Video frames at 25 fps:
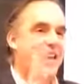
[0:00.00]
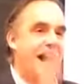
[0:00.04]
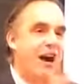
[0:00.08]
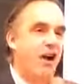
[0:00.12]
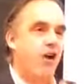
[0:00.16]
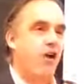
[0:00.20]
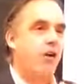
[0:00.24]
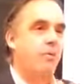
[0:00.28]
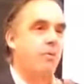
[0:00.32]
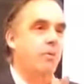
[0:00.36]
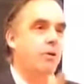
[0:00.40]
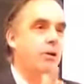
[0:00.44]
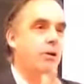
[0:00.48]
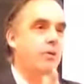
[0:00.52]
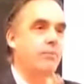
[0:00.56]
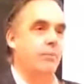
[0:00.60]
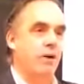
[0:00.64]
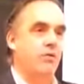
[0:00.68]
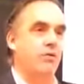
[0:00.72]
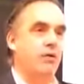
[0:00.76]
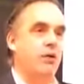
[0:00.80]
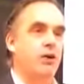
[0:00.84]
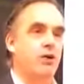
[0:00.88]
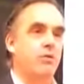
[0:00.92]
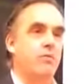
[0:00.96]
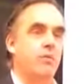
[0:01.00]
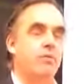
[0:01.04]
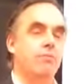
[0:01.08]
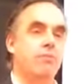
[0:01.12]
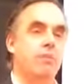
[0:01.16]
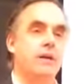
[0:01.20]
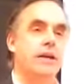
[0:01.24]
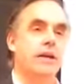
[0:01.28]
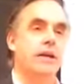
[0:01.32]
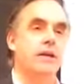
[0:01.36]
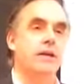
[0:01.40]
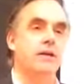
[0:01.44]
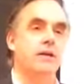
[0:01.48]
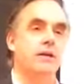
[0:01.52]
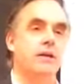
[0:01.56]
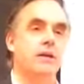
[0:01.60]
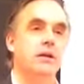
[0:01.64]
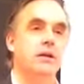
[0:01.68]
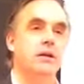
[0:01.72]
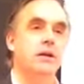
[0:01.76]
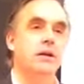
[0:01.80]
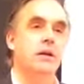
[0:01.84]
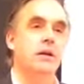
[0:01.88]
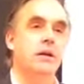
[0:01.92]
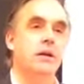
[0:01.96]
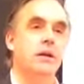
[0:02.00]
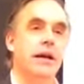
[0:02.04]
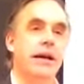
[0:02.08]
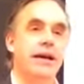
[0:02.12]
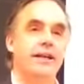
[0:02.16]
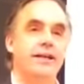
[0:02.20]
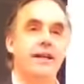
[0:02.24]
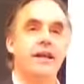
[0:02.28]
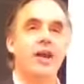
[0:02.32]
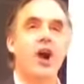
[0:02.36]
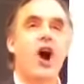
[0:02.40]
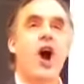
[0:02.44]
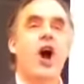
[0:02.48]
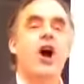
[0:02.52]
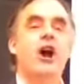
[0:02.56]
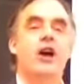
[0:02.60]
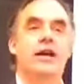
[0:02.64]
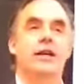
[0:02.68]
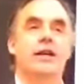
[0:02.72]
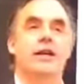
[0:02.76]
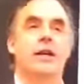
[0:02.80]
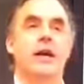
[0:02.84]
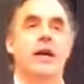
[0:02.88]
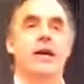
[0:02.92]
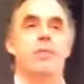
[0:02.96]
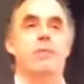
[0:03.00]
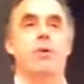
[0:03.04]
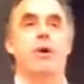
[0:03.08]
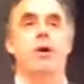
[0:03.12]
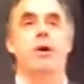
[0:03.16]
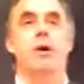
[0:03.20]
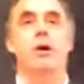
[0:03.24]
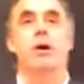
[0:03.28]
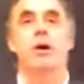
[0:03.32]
terrible about human beings. It's an archetype.